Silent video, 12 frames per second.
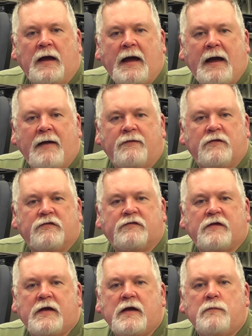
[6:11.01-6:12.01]
had the
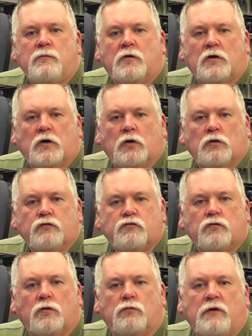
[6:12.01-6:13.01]
same
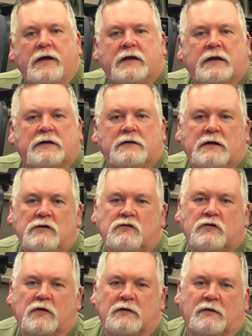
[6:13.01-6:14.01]
cultural
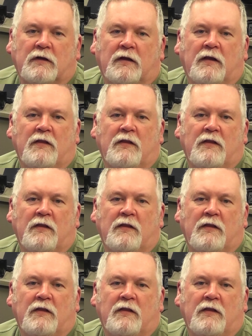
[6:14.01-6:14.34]
recognition